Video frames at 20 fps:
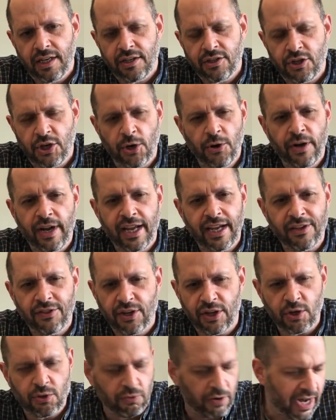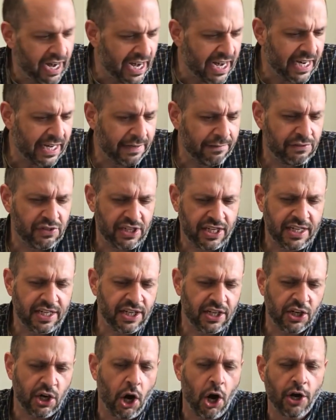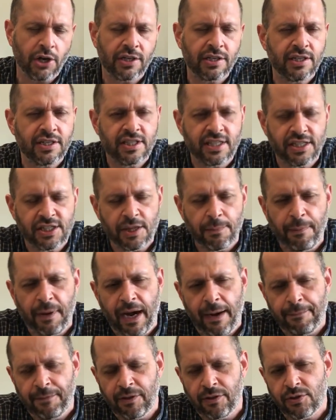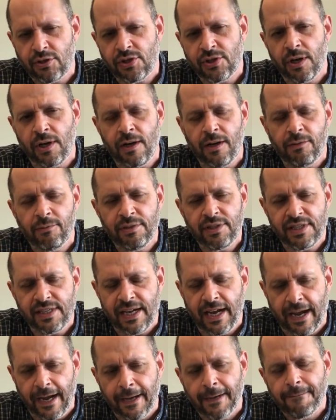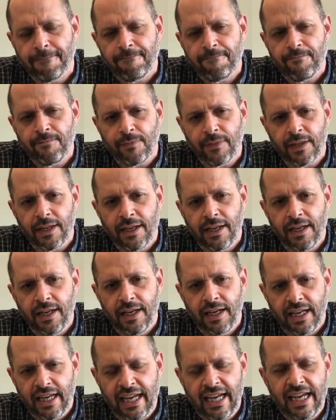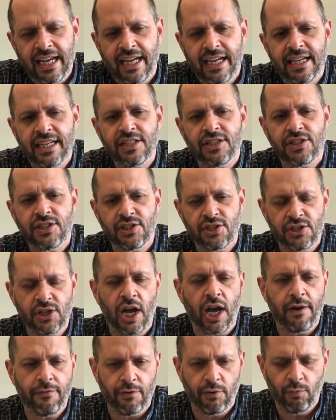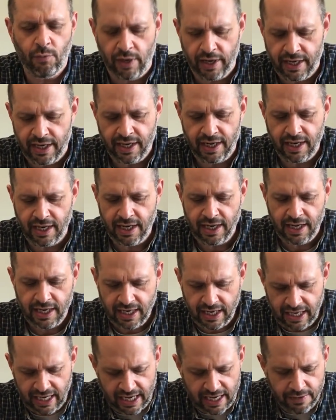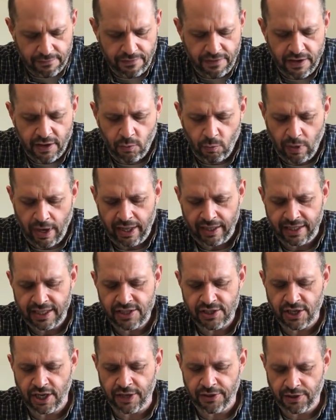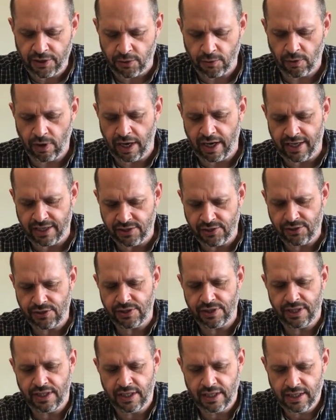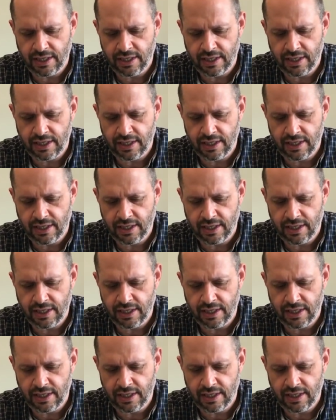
turning the graves into gardens, as the popular song would say. He is the sovereign one, even while he's on the cross.